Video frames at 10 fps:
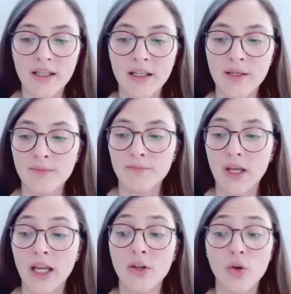
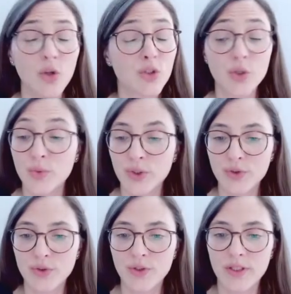I also
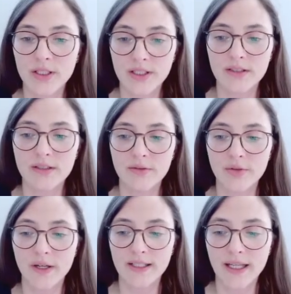won't do this
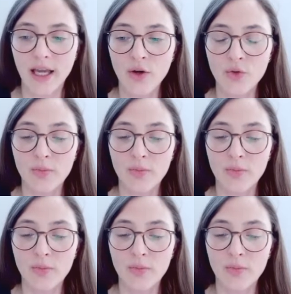right now,